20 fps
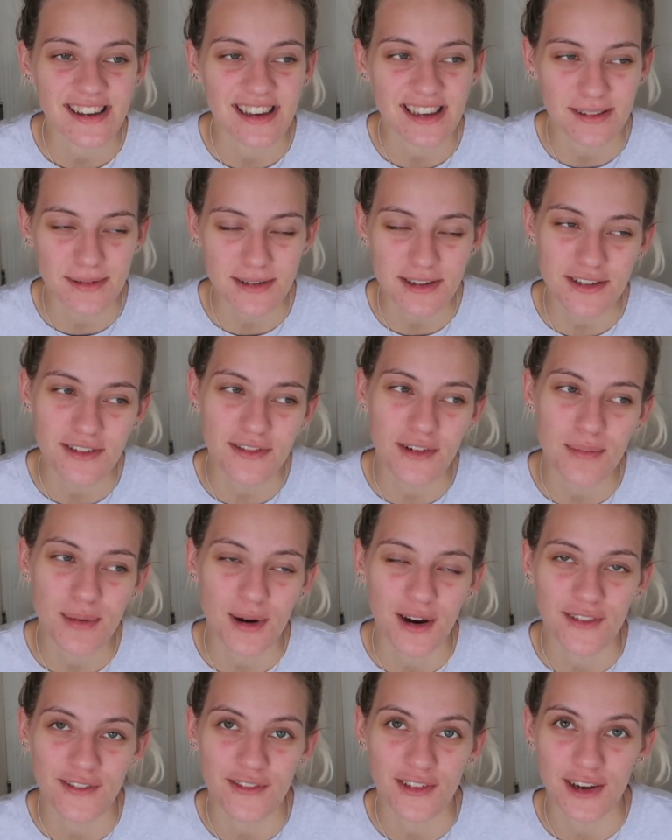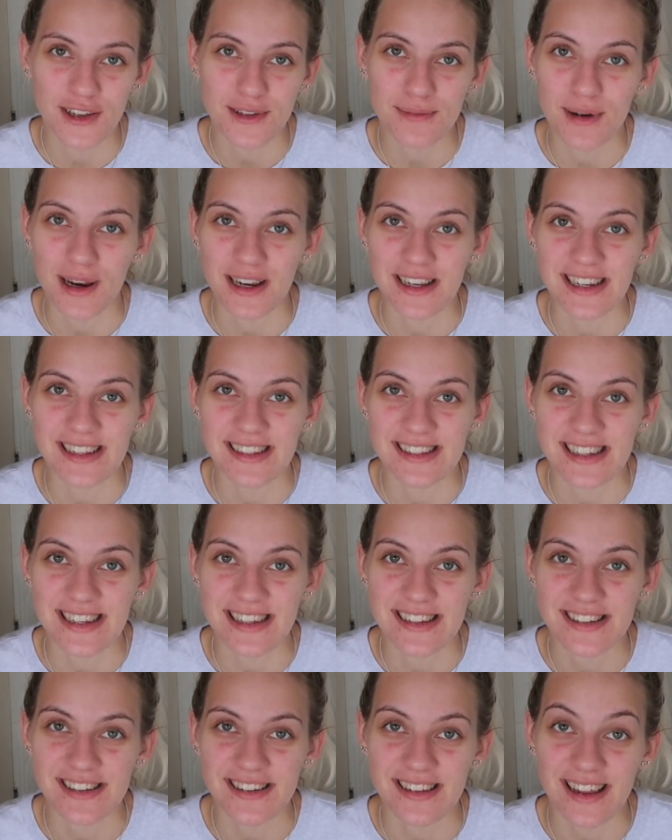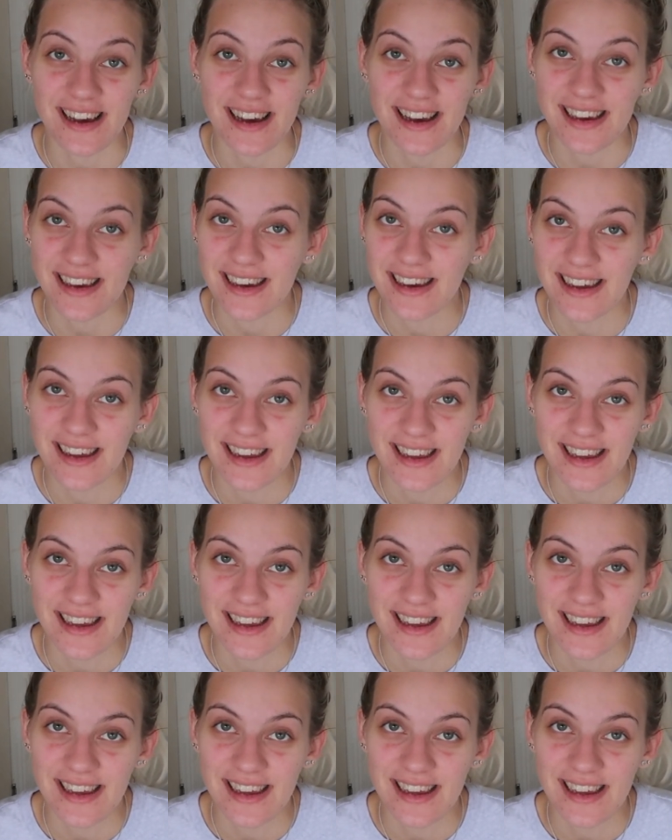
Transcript: especially for pre first pregnancies you're like